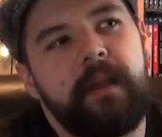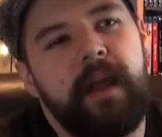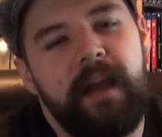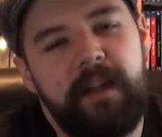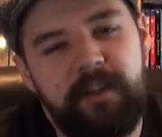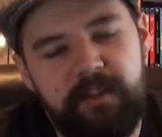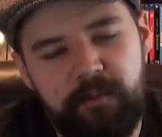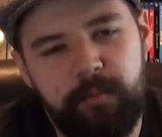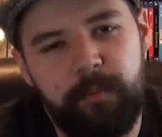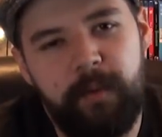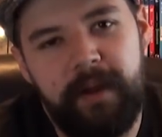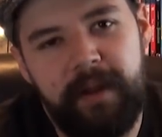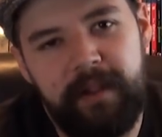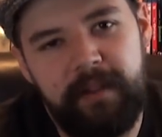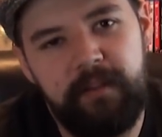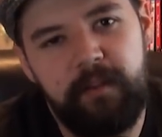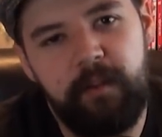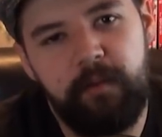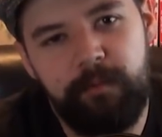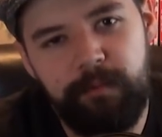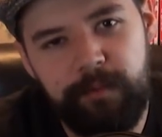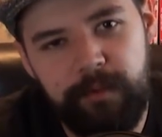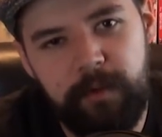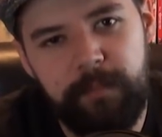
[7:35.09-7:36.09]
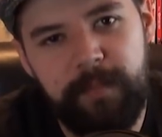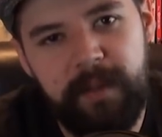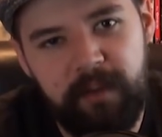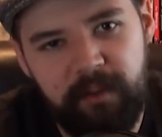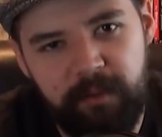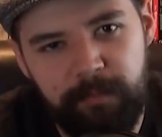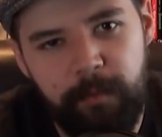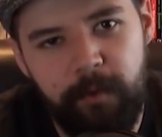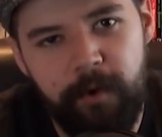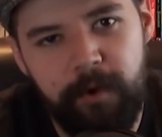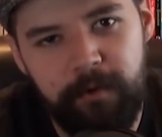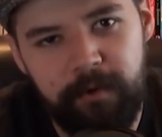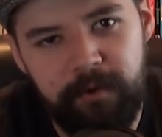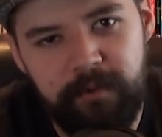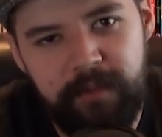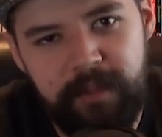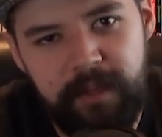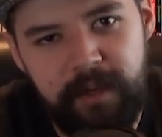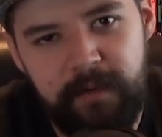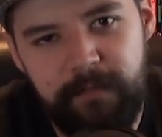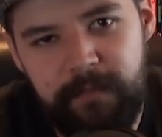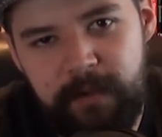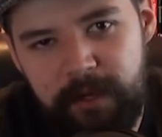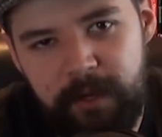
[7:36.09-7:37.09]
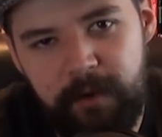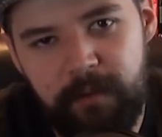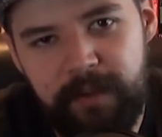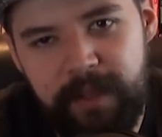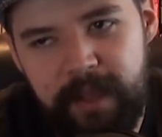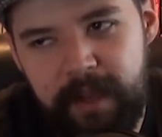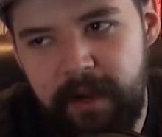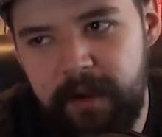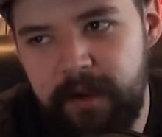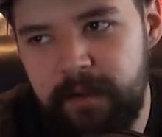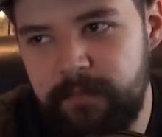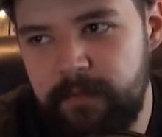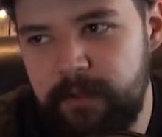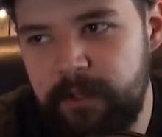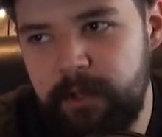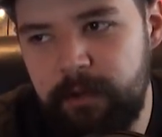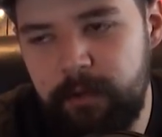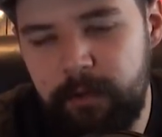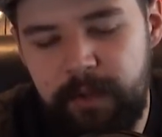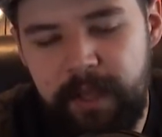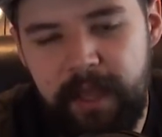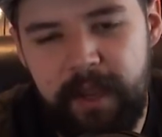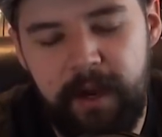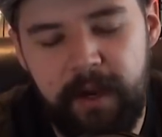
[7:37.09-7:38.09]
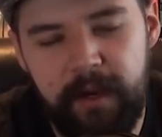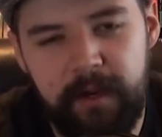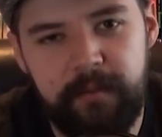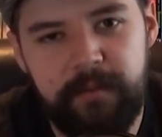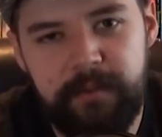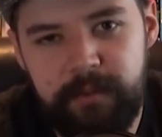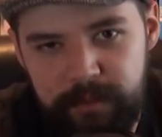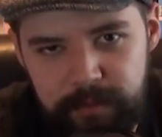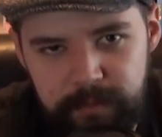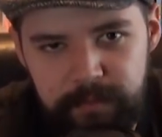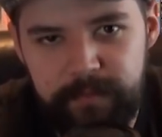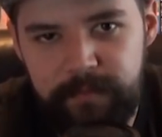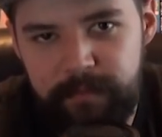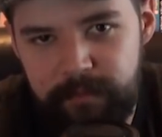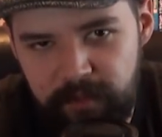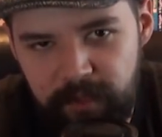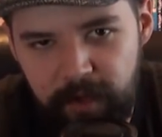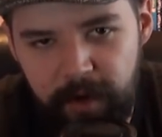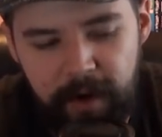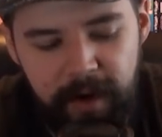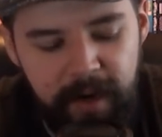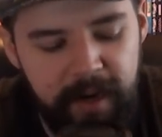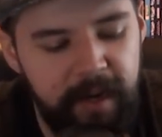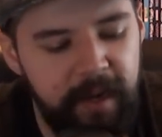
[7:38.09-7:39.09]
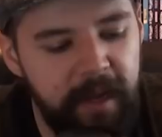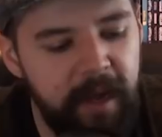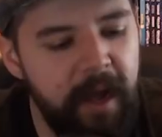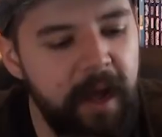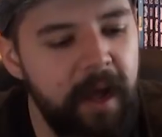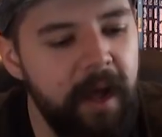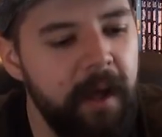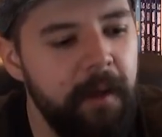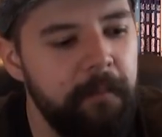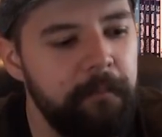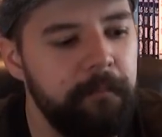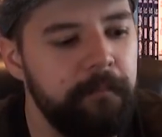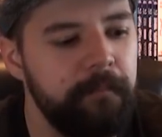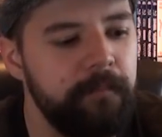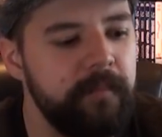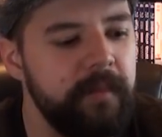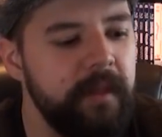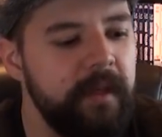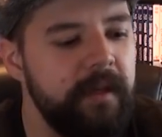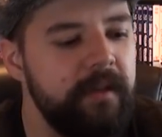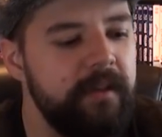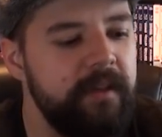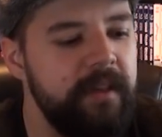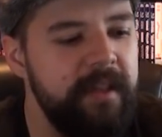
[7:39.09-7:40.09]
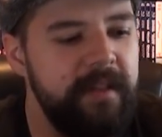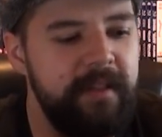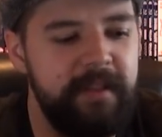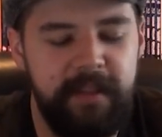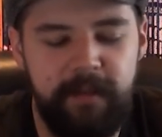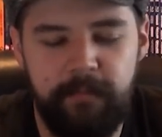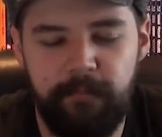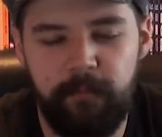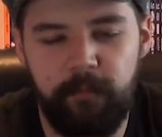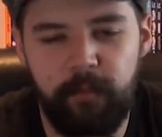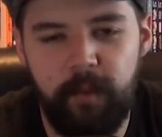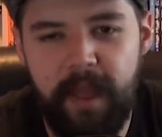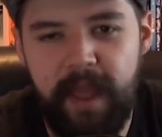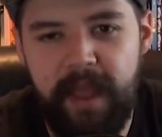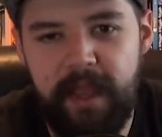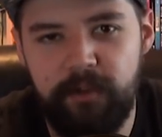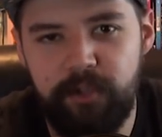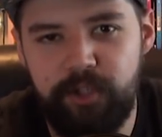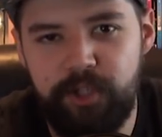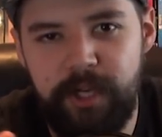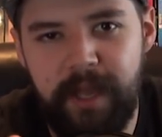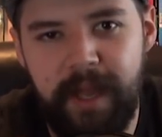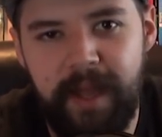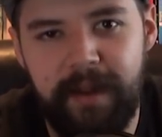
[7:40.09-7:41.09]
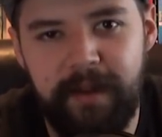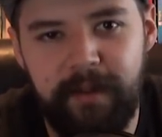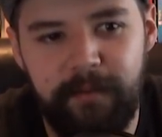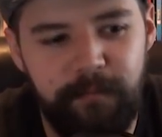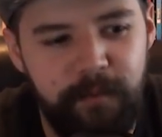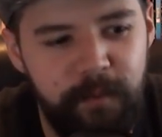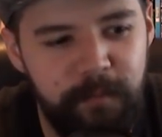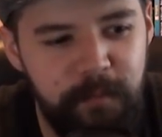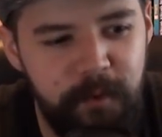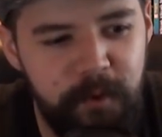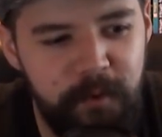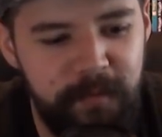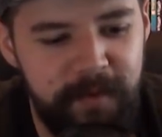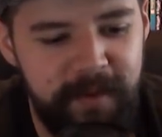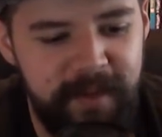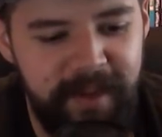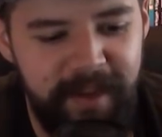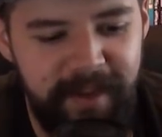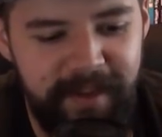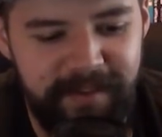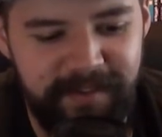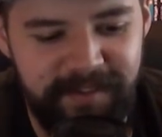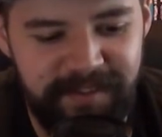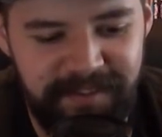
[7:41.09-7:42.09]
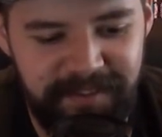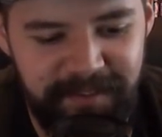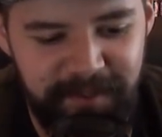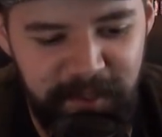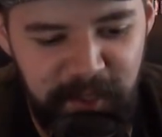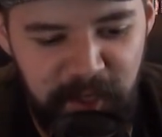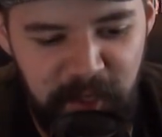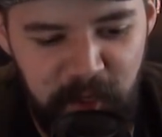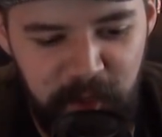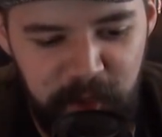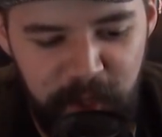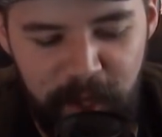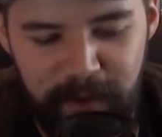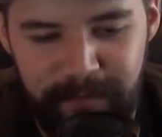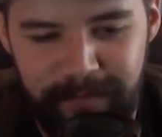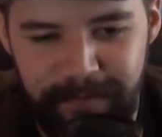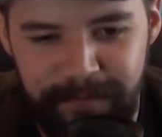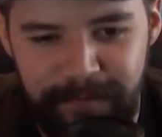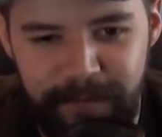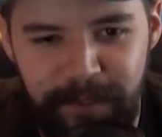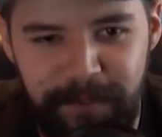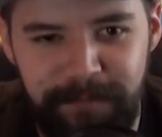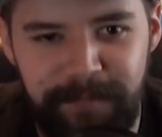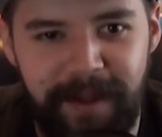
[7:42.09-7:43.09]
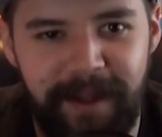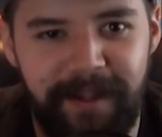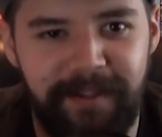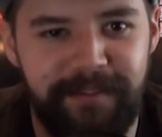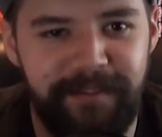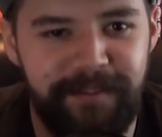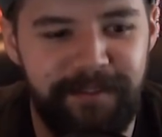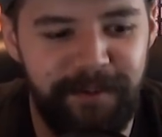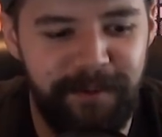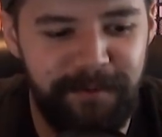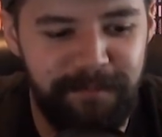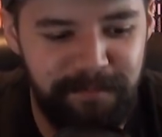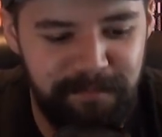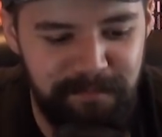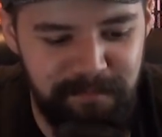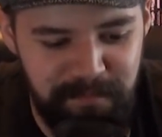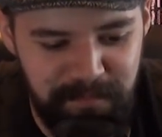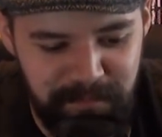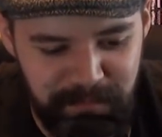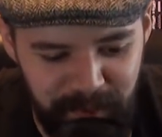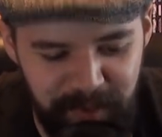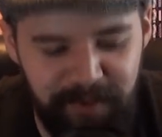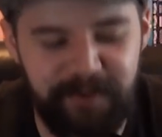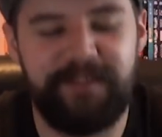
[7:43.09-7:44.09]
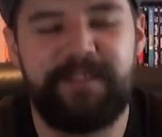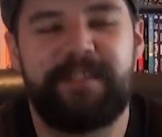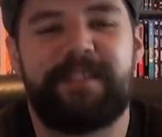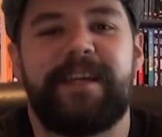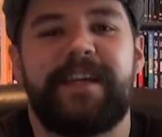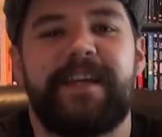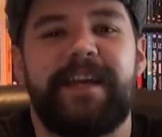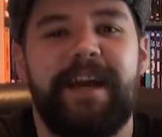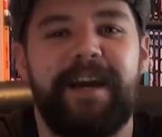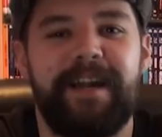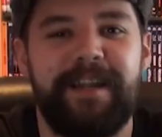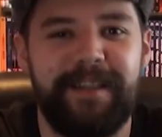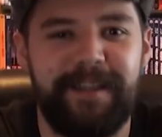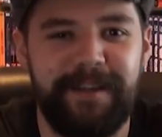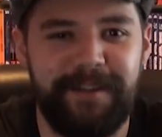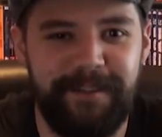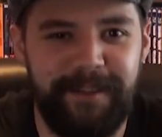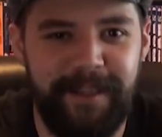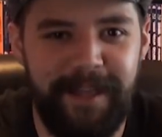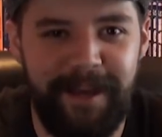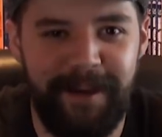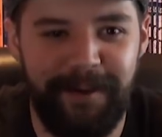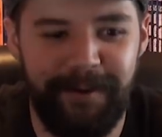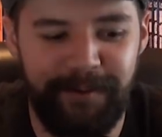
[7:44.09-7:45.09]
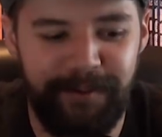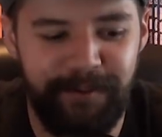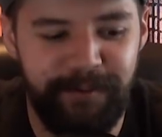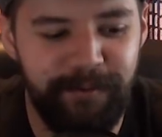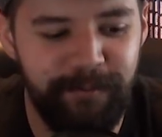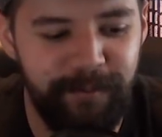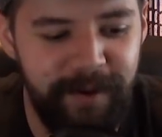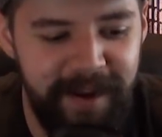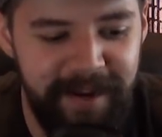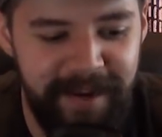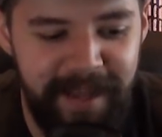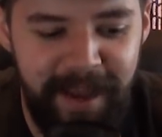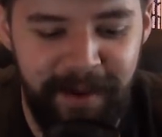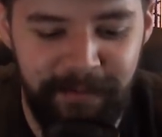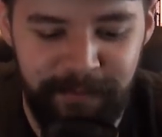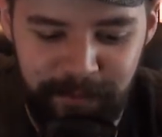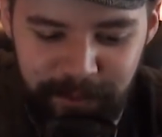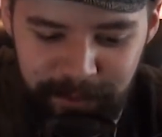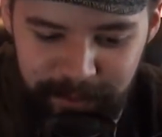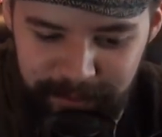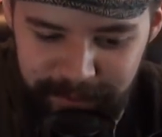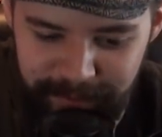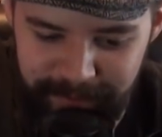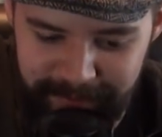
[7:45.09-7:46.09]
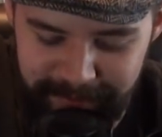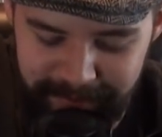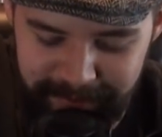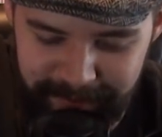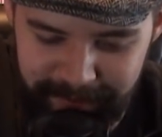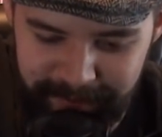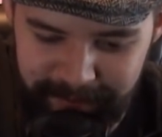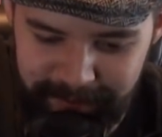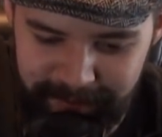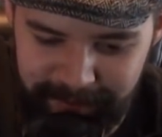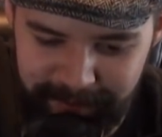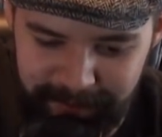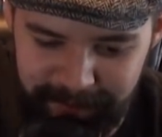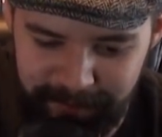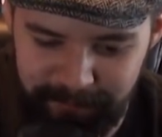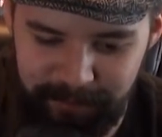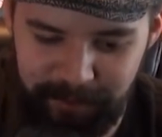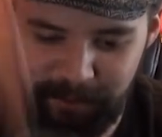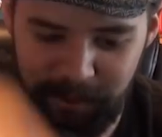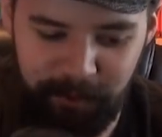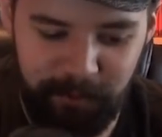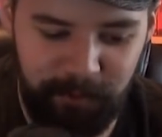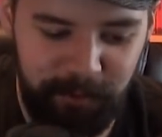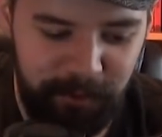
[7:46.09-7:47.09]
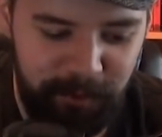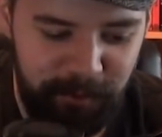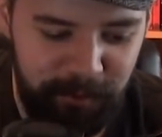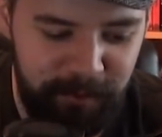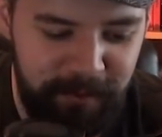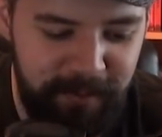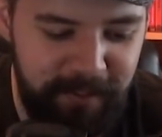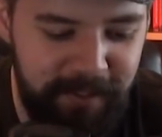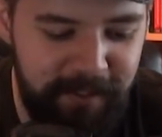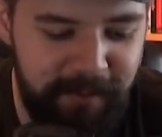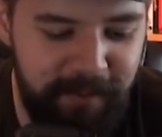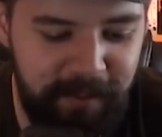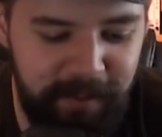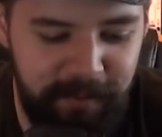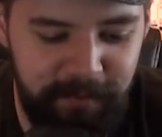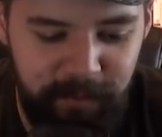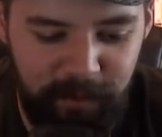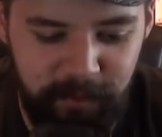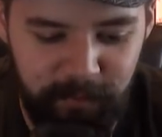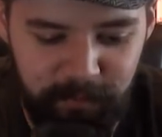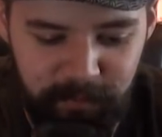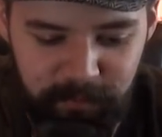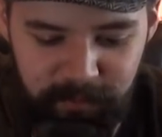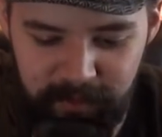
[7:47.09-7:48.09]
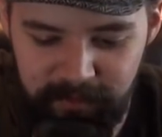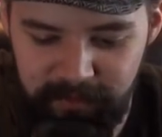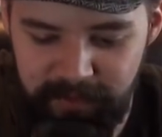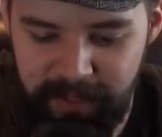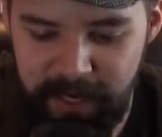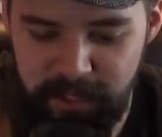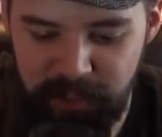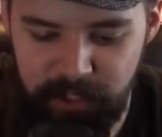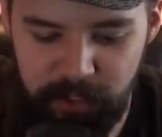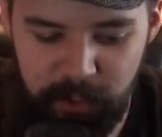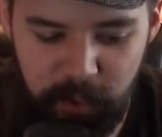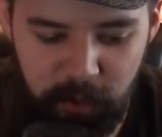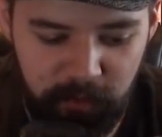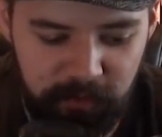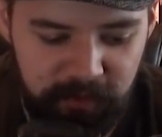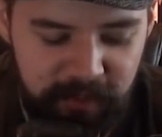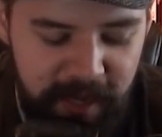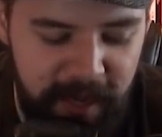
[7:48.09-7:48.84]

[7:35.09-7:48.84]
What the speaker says: I just want a little bit of spoilers here if you don't care. If you do care, sorry. The last shot of the movie is the Cloverfield monster bursting out of the clouds right after the station goes